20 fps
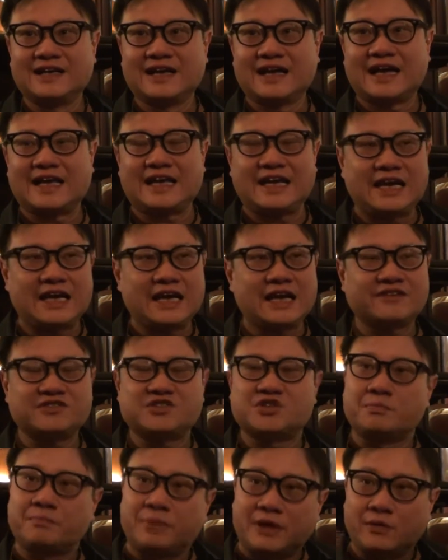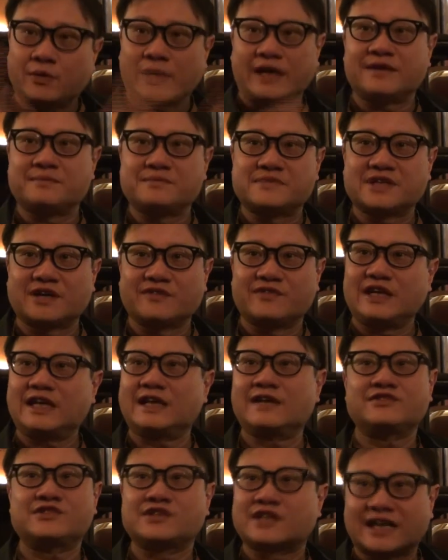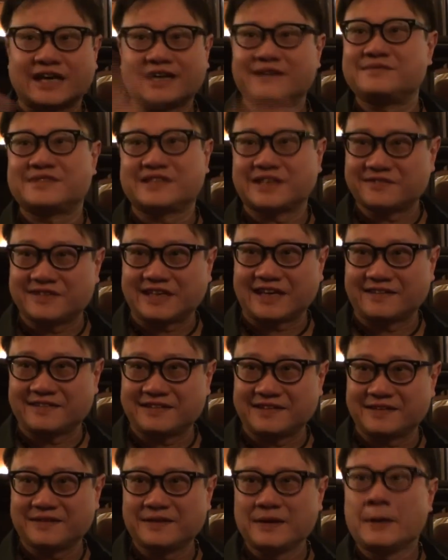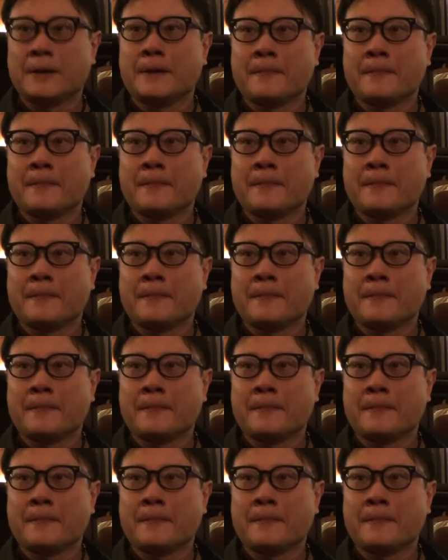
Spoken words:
And he loves to berate himself. He loves to cut himself down, you know.